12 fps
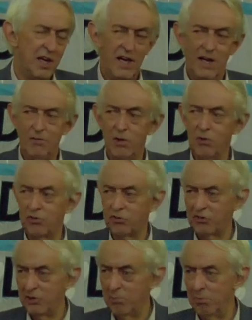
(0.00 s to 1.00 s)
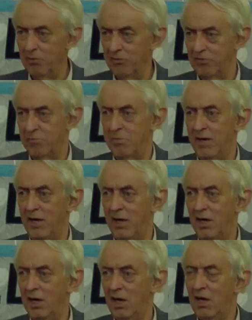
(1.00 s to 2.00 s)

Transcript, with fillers: in those symbols of power,